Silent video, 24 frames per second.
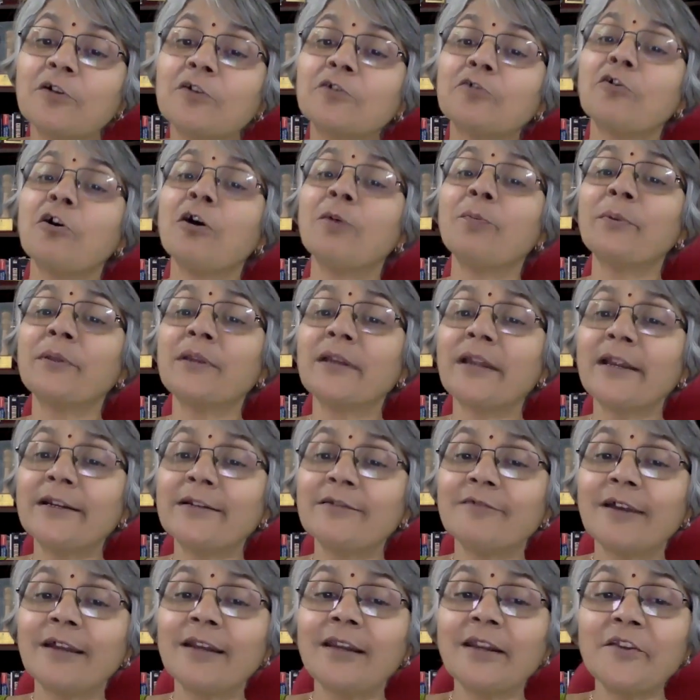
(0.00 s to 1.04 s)
or copyright
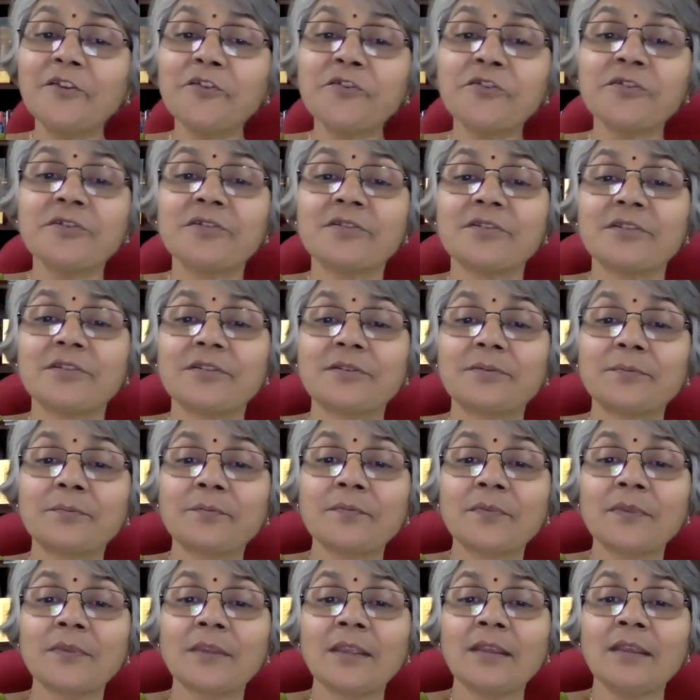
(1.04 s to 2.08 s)
violations,
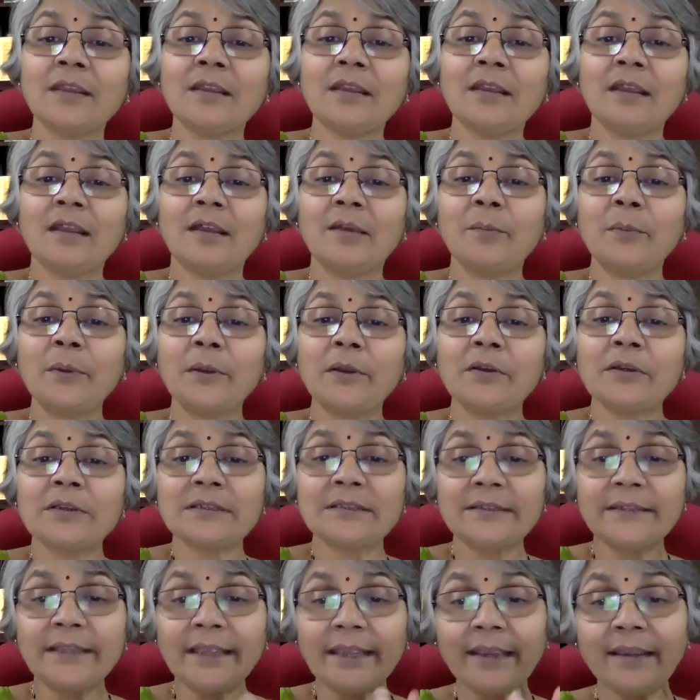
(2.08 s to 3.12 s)
because
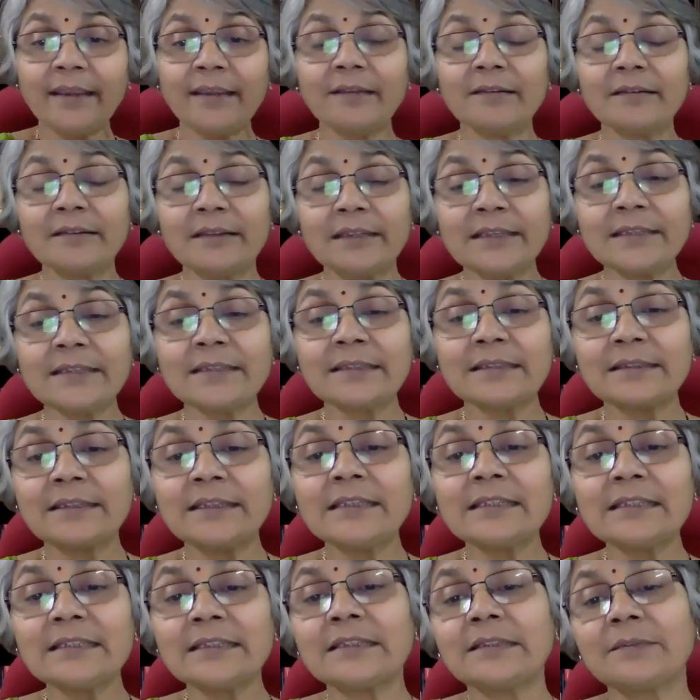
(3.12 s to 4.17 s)
this
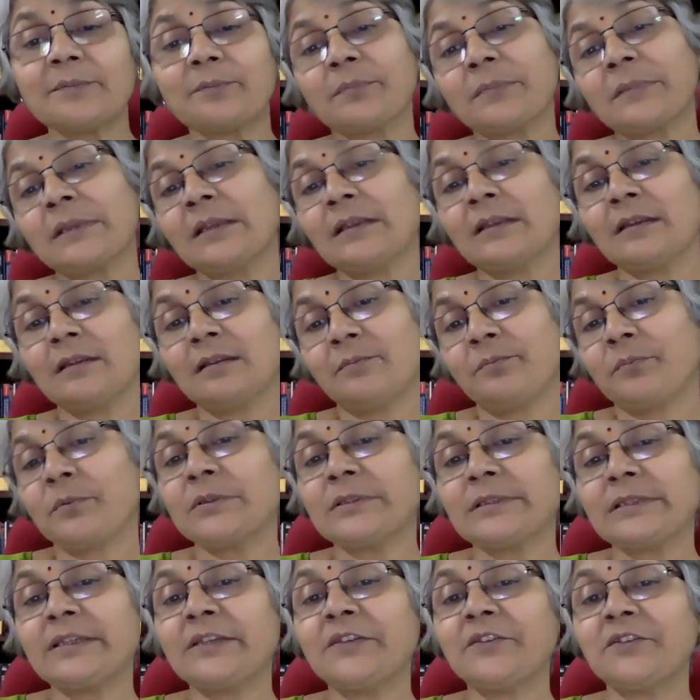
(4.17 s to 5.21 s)

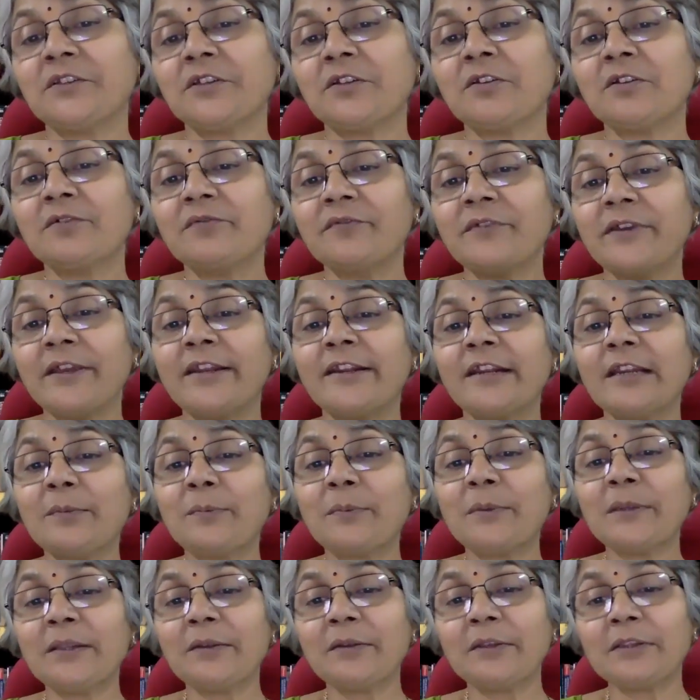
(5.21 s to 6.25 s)
procedure of
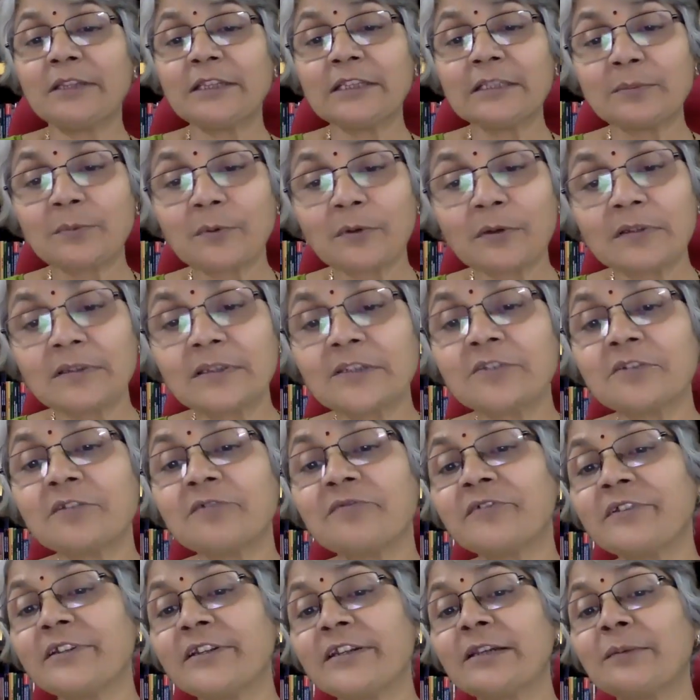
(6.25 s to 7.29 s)
NLP, this process
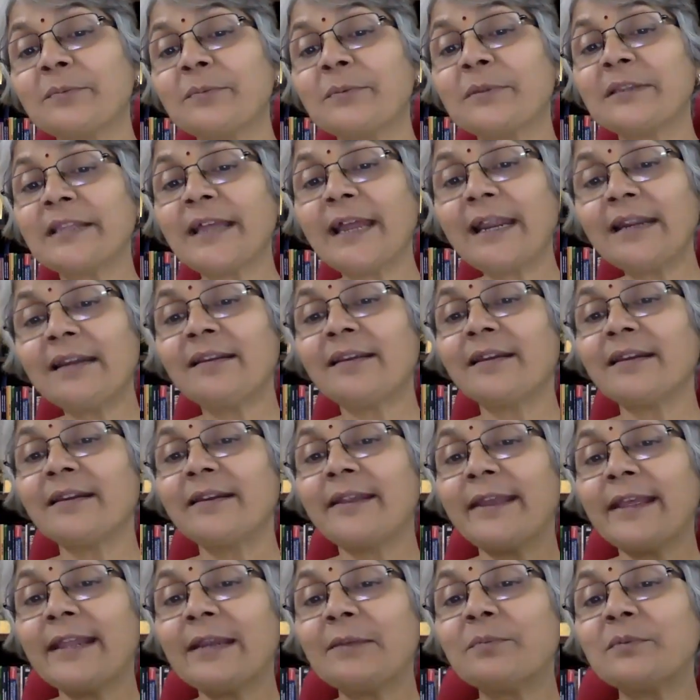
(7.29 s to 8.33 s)
of NLP, that
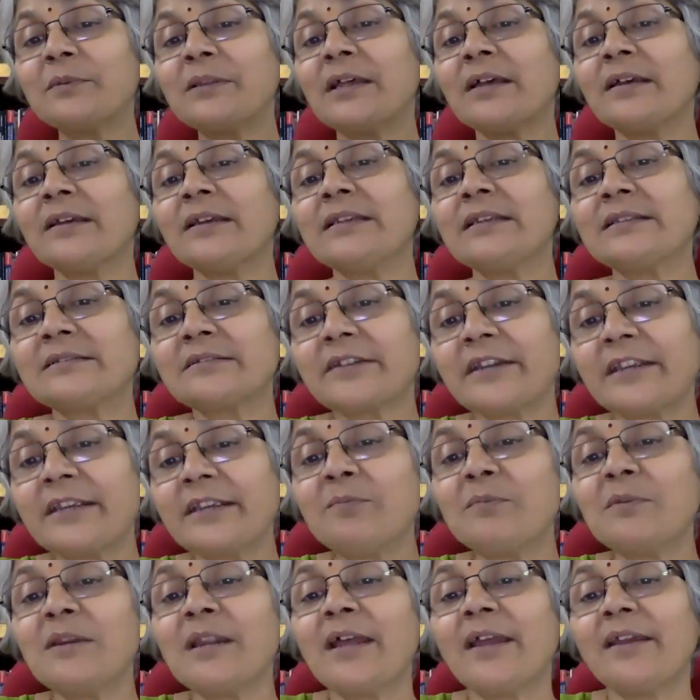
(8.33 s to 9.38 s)
can help the
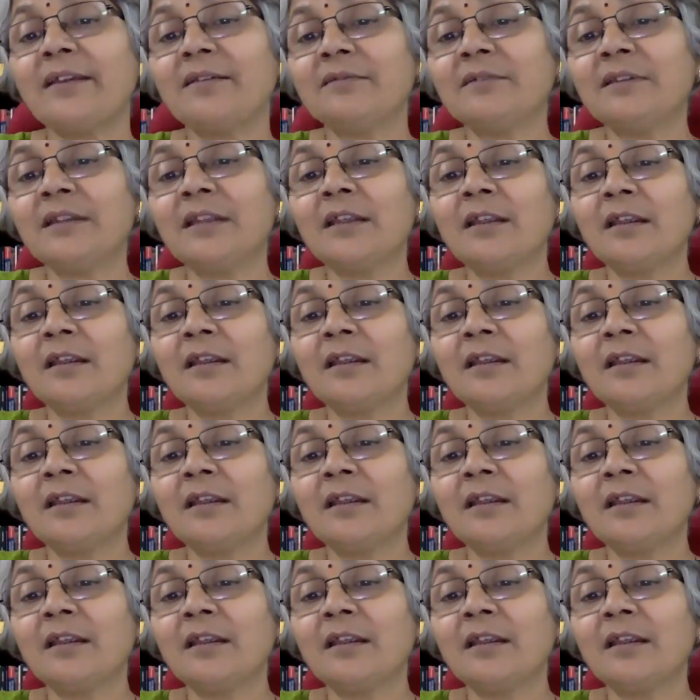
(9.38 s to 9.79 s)
streamline